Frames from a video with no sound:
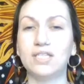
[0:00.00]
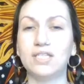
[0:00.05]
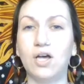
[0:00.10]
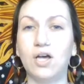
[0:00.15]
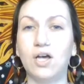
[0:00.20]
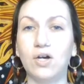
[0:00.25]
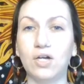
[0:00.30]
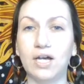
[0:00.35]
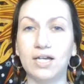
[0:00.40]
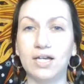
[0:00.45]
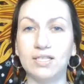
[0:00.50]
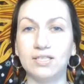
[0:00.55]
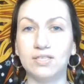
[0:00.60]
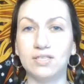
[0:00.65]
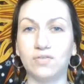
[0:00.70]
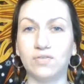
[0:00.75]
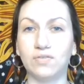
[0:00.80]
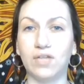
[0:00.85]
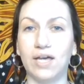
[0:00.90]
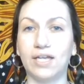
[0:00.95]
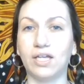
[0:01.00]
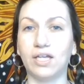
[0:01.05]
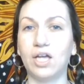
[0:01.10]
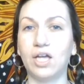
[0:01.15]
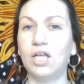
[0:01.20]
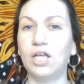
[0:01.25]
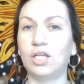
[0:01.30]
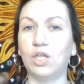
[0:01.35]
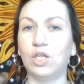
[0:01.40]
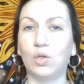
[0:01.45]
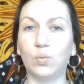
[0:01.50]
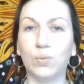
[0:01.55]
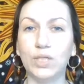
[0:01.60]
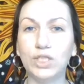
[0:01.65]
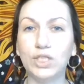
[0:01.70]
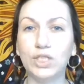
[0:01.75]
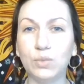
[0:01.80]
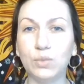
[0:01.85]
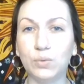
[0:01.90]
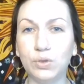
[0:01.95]
all kinds of like little
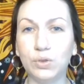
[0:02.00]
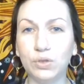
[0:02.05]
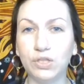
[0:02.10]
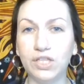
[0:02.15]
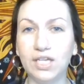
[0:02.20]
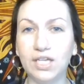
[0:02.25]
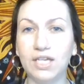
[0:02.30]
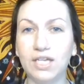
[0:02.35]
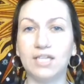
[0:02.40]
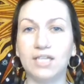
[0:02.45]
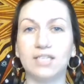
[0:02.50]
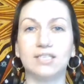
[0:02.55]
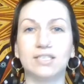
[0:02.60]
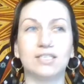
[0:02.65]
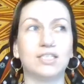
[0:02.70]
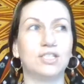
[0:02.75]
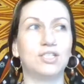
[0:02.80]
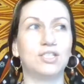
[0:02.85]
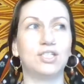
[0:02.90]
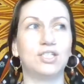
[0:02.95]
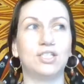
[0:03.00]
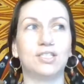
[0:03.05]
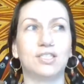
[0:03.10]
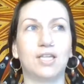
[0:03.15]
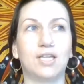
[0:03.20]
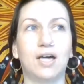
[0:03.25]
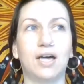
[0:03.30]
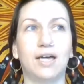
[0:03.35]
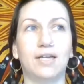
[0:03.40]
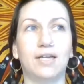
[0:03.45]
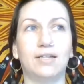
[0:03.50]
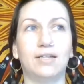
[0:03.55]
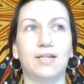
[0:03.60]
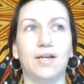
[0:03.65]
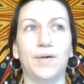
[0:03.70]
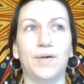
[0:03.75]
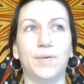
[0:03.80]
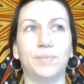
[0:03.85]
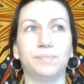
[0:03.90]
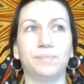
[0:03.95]
ritual things, and she's got
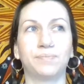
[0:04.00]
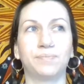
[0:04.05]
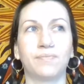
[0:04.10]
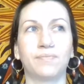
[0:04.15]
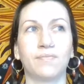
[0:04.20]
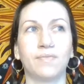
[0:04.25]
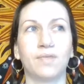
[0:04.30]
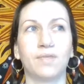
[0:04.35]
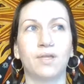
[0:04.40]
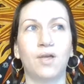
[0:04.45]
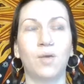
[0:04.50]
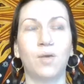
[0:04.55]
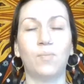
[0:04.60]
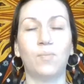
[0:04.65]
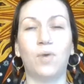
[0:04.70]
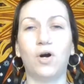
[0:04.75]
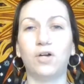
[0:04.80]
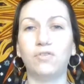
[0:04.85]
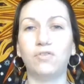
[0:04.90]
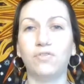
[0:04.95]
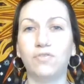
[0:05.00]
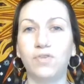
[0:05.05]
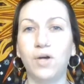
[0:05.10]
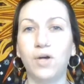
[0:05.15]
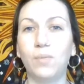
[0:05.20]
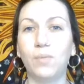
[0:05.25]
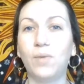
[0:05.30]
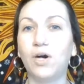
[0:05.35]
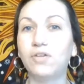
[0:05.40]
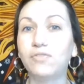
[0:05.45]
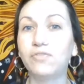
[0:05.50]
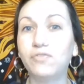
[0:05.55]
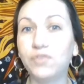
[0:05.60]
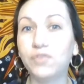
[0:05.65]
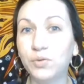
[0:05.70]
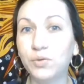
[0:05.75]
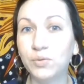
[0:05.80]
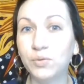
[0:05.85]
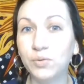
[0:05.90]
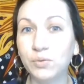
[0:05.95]
parfums.
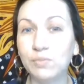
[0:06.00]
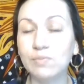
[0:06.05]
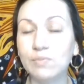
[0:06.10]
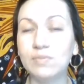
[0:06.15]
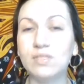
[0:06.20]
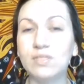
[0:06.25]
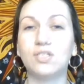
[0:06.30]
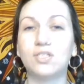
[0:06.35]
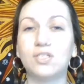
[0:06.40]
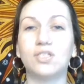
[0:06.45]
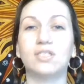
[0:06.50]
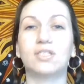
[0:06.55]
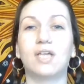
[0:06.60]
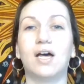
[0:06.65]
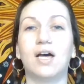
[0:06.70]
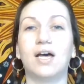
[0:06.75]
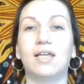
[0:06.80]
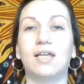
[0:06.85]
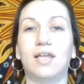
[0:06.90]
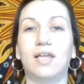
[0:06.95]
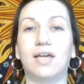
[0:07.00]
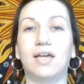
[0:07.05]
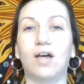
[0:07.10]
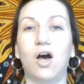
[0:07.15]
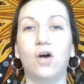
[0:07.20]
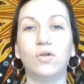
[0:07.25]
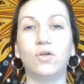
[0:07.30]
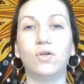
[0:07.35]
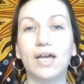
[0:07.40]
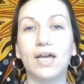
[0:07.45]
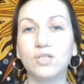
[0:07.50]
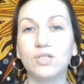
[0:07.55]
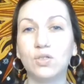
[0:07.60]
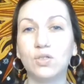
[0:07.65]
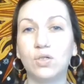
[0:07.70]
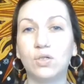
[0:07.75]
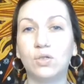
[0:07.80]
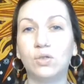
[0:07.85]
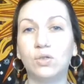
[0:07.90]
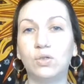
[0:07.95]
She's got like all
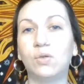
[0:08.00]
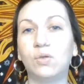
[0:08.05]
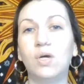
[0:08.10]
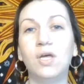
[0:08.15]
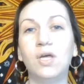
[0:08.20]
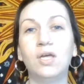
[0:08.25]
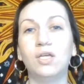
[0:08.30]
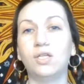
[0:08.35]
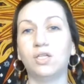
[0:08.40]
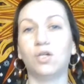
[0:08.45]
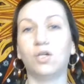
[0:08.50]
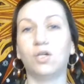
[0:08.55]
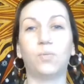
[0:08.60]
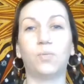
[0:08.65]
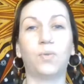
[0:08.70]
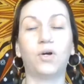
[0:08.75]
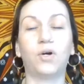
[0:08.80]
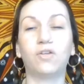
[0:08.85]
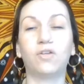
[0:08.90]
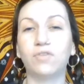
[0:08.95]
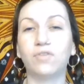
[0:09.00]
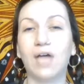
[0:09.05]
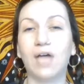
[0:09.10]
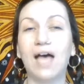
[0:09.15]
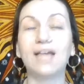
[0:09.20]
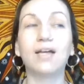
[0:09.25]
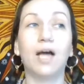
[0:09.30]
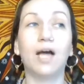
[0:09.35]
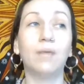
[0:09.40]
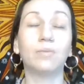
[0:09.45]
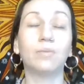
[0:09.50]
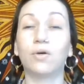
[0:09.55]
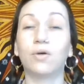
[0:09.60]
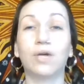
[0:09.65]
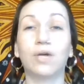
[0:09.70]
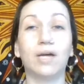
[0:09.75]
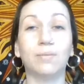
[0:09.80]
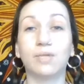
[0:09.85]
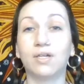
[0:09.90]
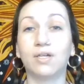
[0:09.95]
natural, you know, perfume. I'm
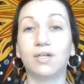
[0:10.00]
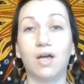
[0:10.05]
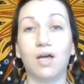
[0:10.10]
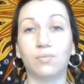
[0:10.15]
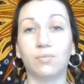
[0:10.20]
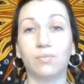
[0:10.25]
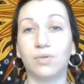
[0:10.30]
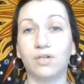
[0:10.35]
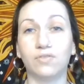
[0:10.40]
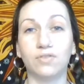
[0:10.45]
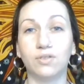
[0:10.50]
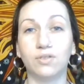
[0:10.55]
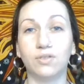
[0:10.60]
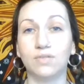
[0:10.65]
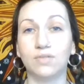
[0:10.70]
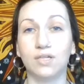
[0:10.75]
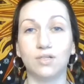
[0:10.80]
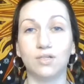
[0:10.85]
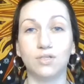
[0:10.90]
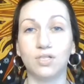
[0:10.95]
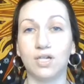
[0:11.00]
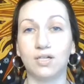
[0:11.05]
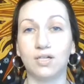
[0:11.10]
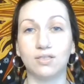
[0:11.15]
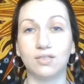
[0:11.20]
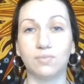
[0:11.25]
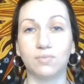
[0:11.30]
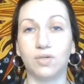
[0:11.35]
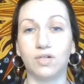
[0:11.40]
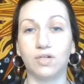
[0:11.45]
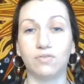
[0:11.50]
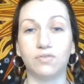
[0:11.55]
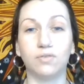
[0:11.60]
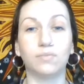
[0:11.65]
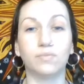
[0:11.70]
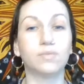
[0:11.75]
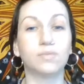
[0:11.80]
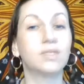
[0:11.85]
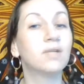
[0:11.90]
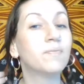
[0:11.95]
going to call them perfumes. I know she calls them
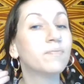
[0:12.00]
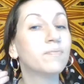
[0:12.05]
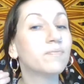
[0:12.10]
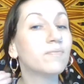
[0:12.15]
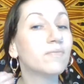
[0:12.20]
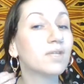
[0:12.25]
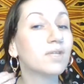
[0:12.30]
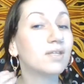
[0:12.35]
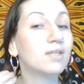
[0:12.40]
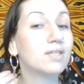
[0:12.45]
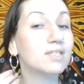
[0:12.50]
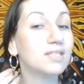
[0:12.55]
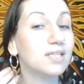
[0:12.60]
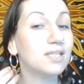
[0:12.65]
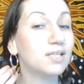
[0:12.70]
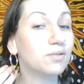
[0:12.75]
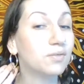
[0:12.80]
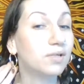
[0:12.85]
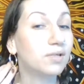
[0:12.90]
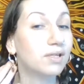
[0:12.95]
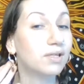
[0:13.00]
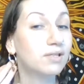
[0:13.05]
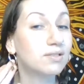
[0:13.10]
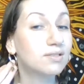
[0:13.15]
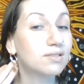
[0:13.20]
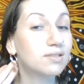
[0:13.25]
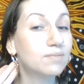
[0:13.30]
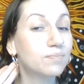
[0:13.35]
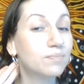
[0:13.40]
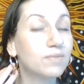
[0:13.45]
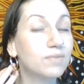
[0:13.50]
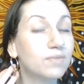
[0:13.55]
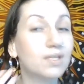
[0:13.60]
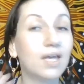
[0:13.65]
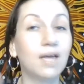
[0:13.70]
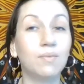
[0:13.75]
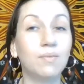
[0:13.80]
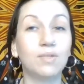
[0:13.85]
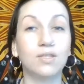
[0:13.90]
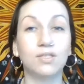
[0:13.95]
parfums. These earrings
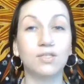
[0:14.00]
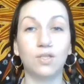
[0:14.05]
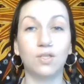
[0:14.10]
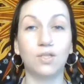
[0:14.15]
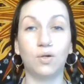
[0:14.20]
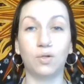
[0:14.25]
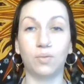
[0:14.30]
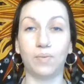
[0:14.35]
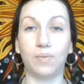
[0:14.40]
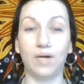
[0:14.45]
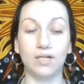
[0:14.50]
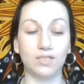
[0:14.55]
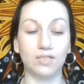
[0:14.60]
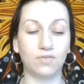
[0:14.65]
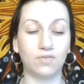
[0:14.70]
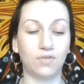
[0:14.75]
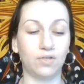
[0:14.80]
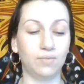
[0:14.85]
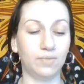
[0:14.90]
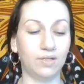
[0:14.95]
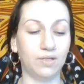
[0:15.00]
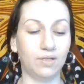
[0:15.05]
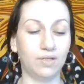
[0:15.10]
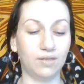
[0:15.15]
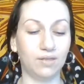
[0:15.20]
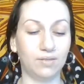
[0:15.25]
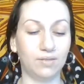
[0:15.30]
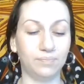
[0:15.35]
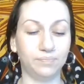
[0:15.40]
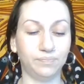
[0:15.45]
came in the solar box for the month.